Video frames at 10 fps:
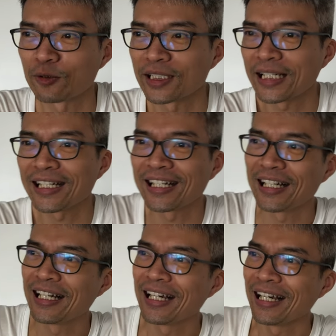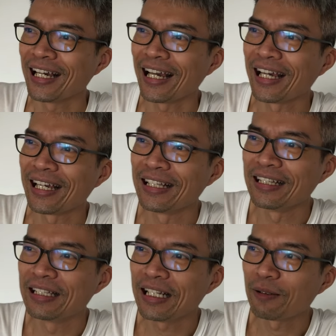to say,
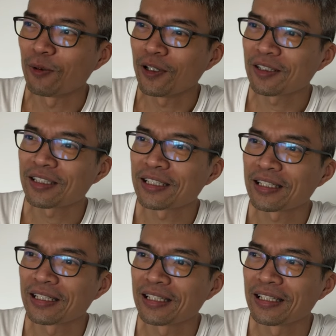and that was